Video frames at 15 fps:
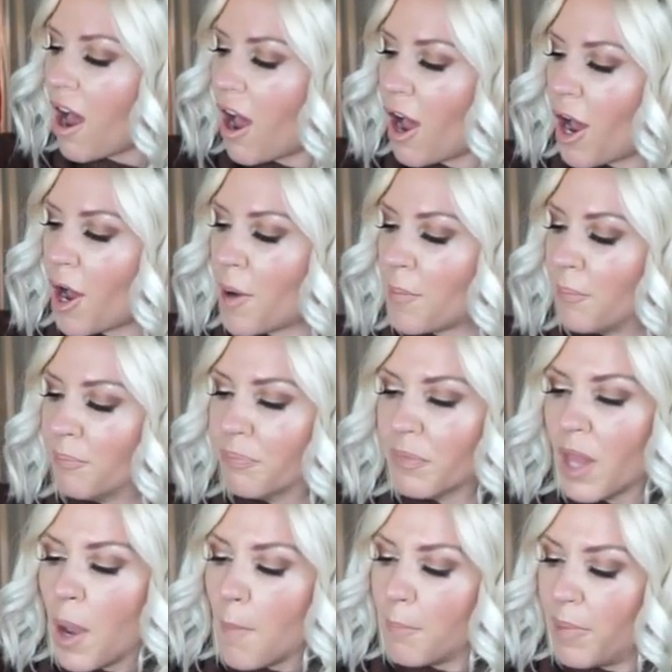Um,
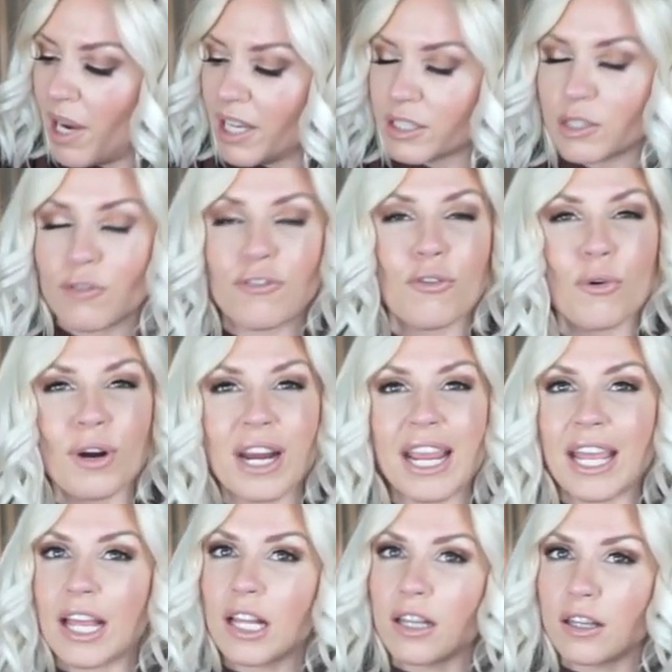but for
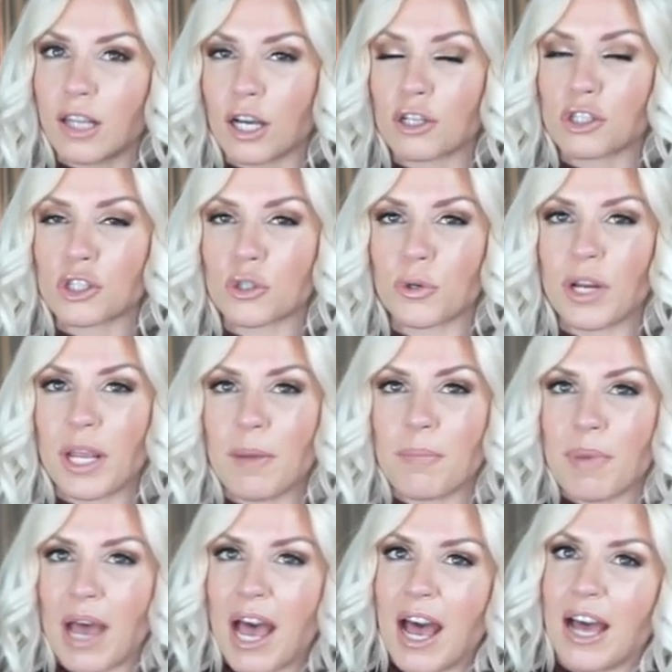a luxury
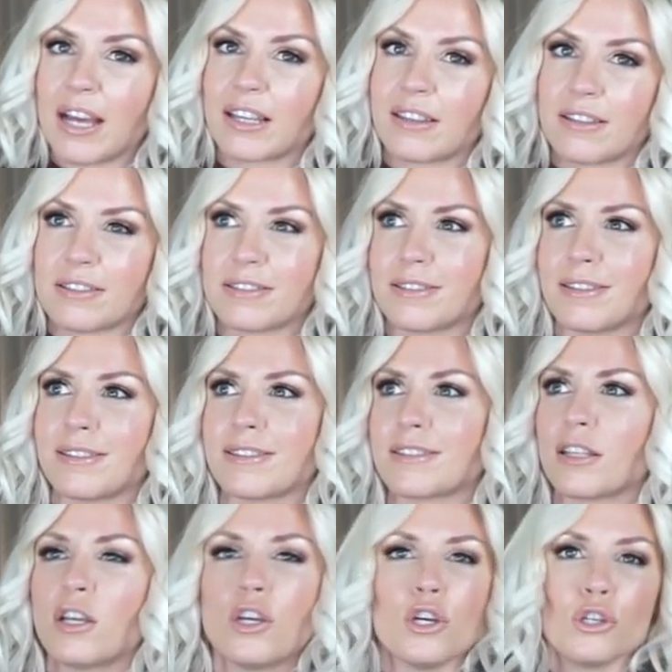bag, this is